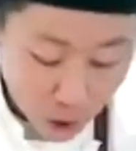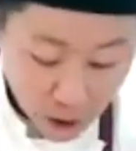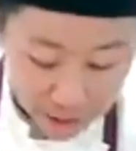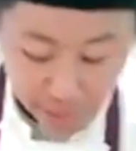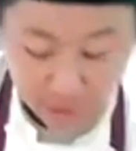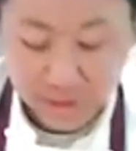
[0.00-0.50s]

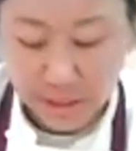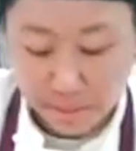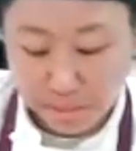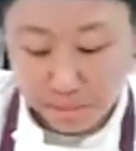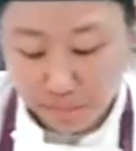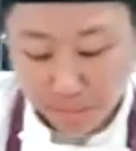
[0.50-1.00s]
water
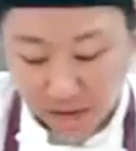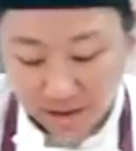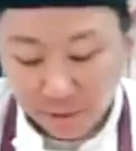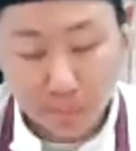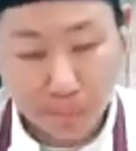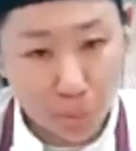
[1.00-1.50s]
to
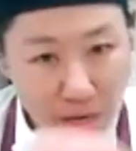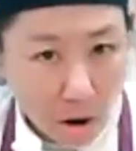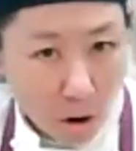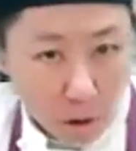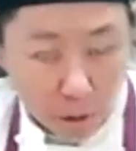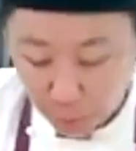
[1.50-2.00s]
kind of
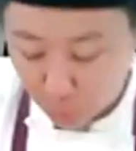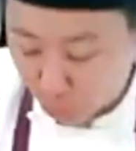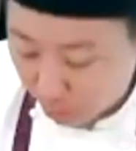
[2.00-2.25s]
bring all the